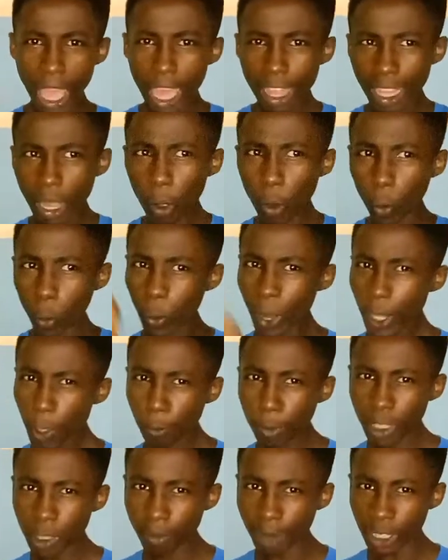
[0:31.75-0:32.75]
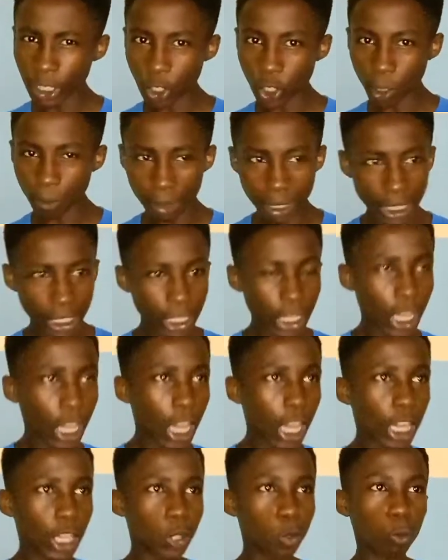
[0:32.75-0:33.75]
Now, when you put your mind to something,
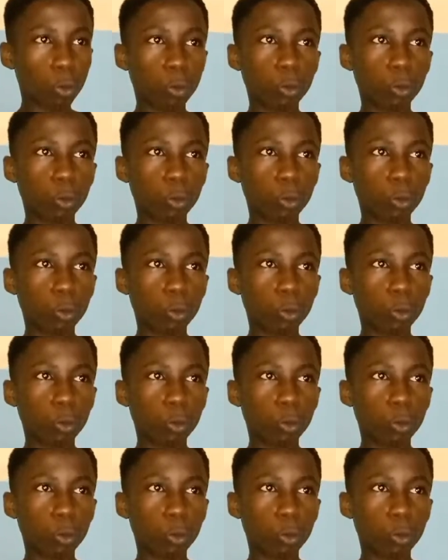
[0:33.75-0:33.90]
you